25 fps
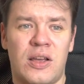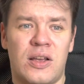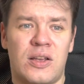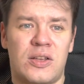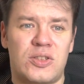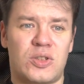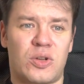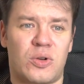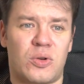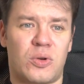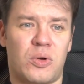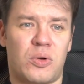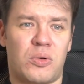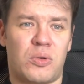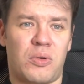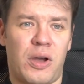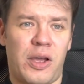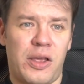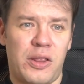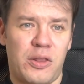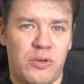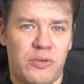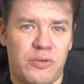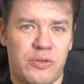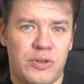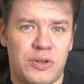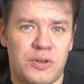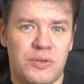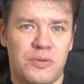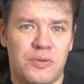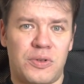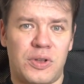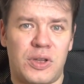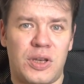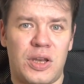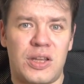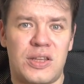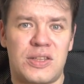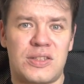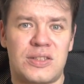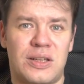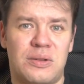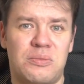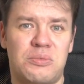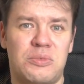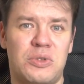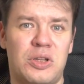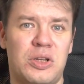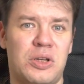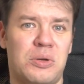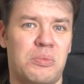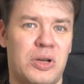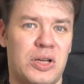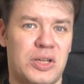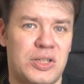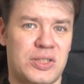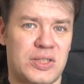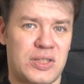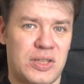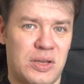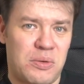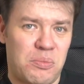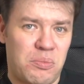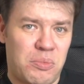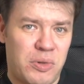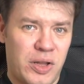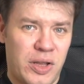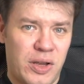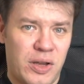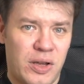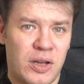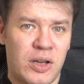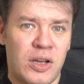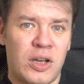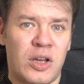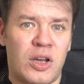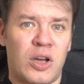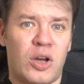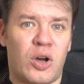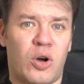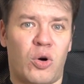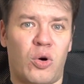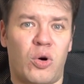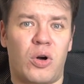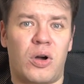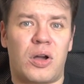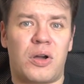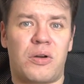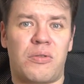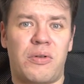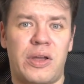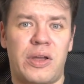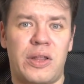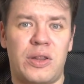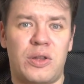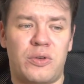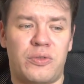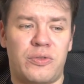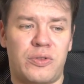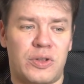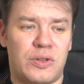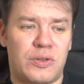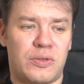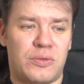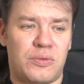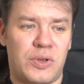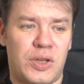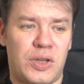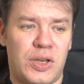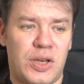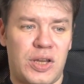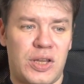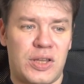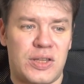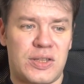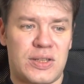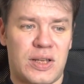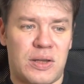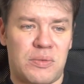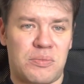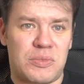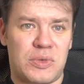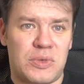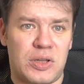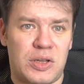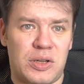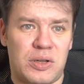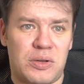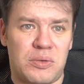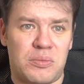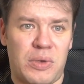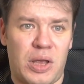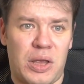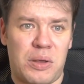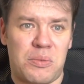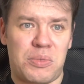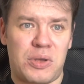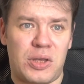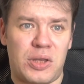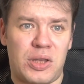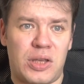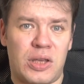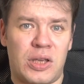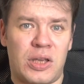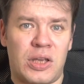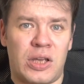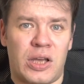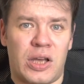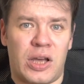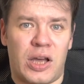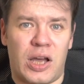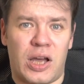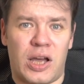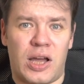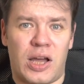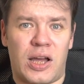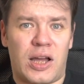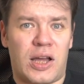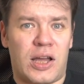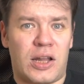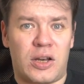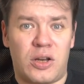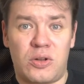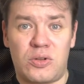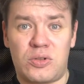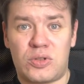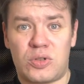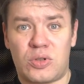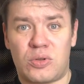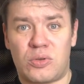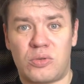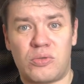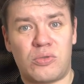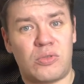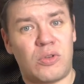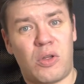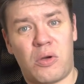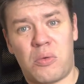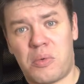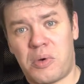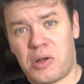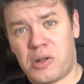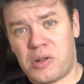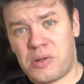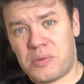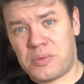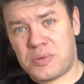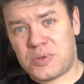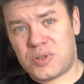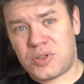So quite often we need something much simpler, or quite often we need something maybe not so global.